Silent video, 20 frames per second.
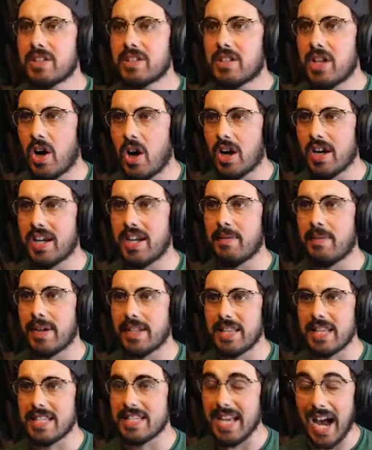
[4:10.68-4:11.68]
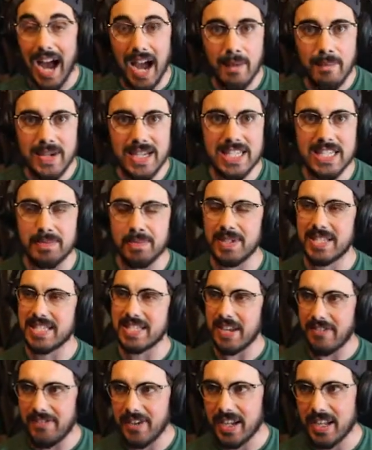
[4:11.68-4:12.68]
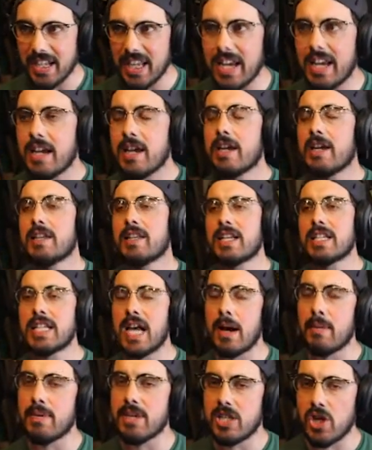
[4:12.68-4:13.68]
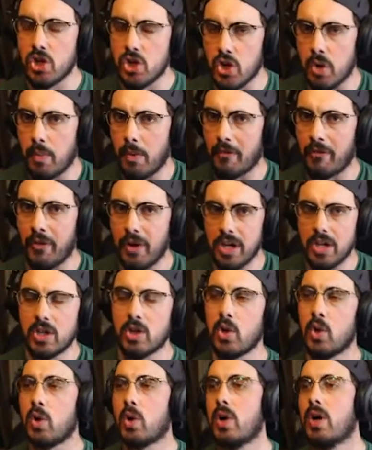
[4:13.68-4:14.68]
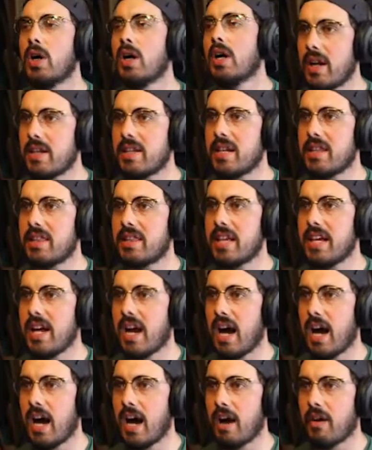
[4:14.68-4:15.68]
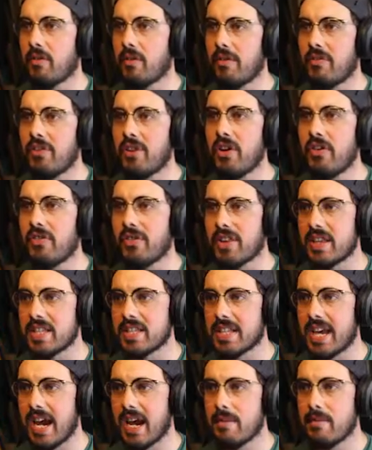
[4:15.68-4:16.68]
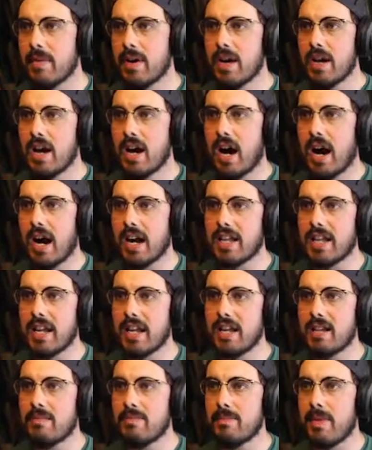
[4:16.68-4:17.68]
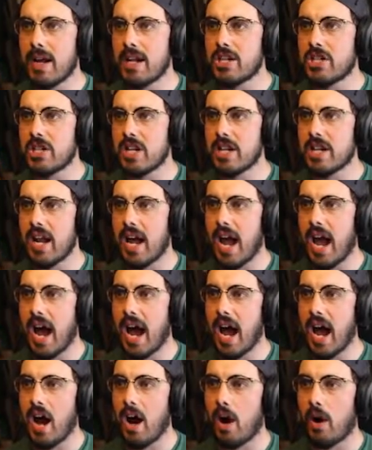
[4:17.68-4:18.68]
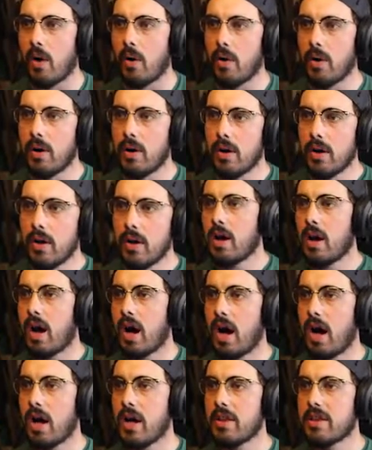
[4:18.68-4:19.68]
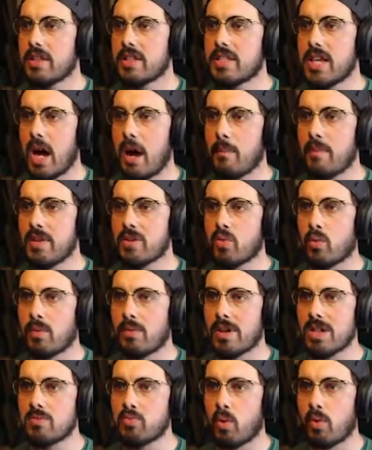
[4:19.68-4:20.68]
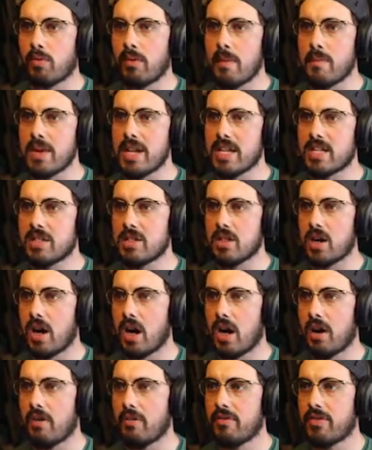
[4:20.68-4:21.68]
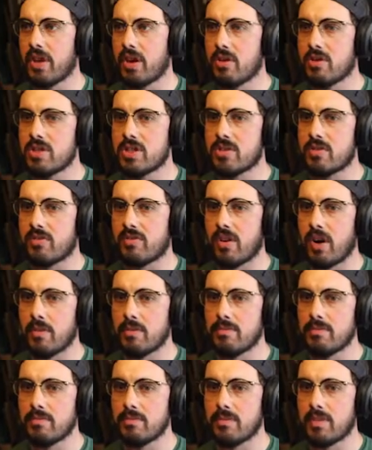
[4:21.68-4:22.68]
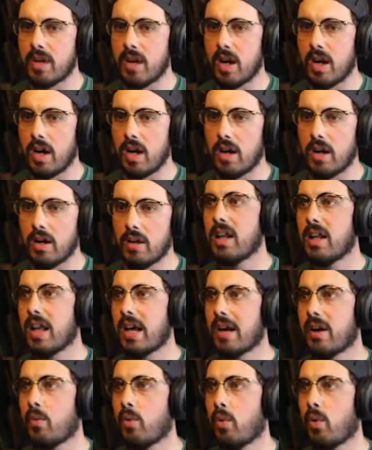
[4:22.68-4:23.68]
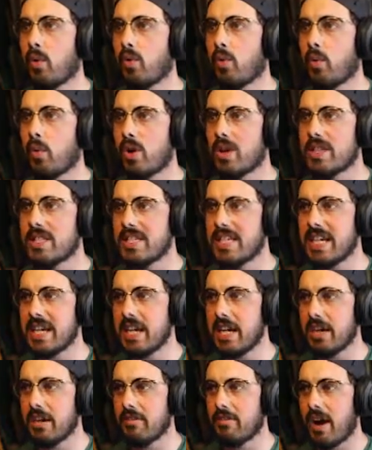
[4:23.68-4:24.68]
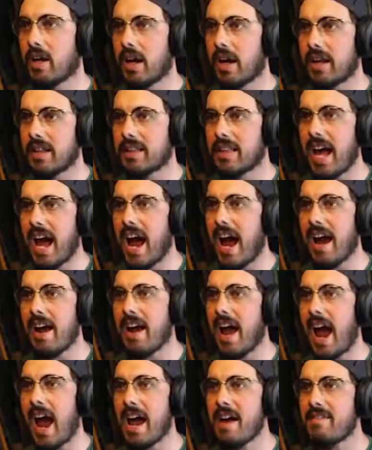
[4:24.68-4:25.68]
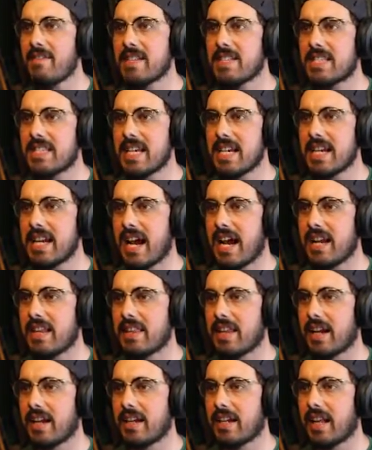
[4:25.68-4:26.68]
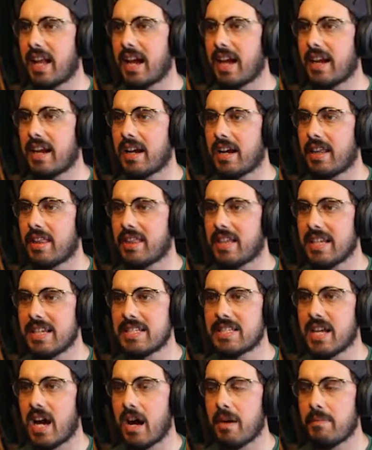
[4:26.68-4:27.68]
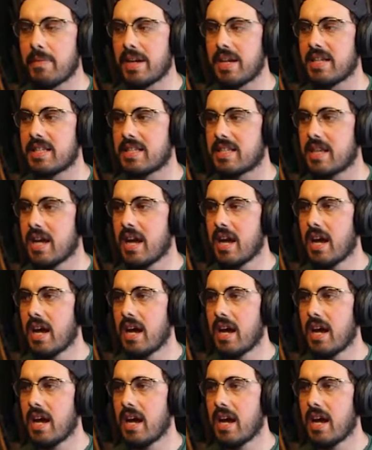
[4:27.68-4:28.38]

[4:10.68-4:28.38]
talking about the zombies specifically, the zombies are super freaking cool. When I did the review for this game, I did mention how the zombies were much more reminiscent of those from like World War Z. Like that, I haven't seen anything like these zombies